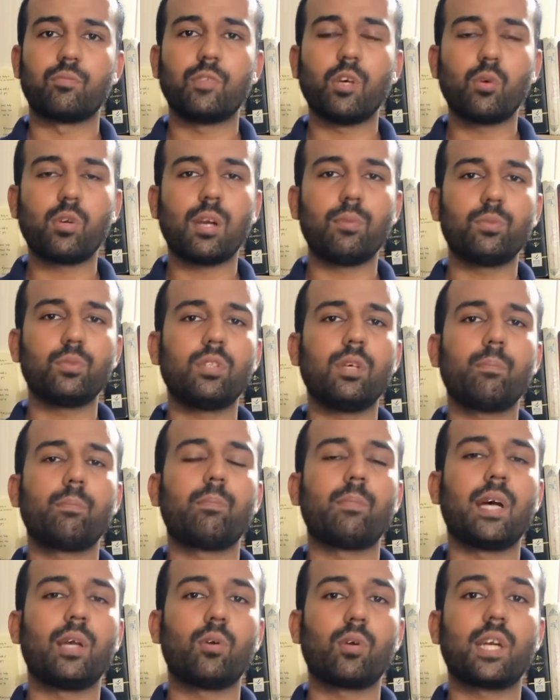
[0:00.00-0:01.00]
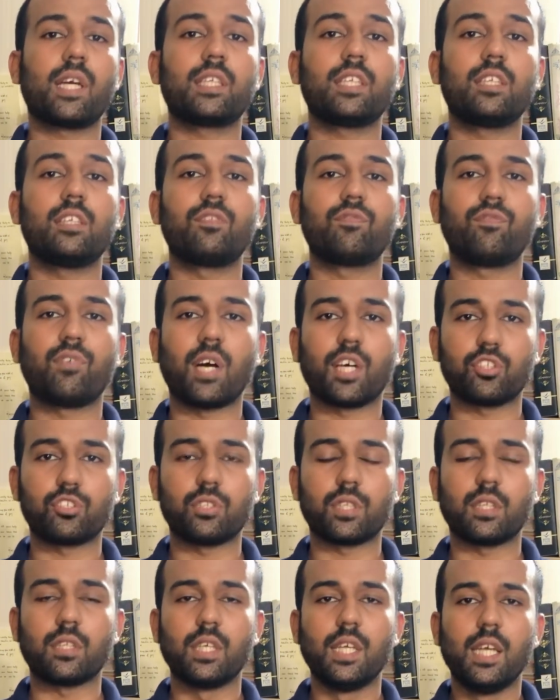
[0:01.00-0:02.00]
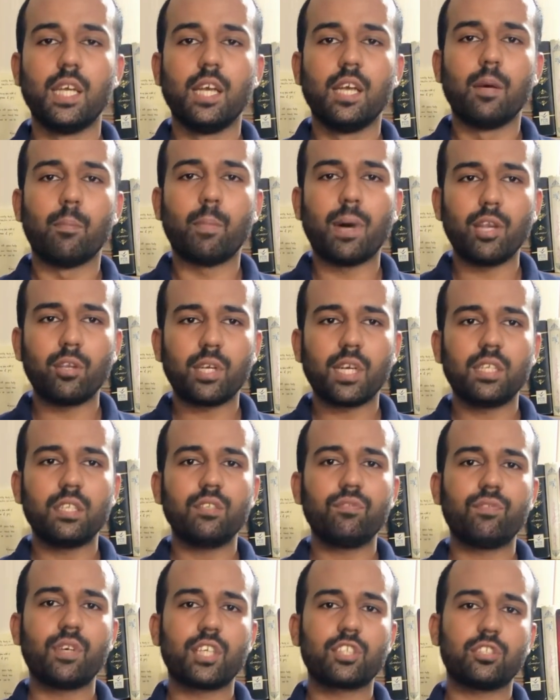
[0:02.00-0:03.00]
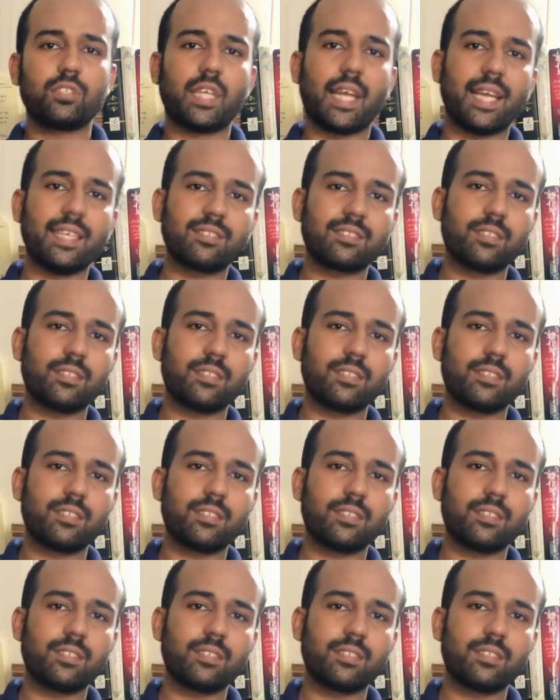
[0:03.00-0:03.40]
Now come to the myocardial infarction. Myocardial infarction as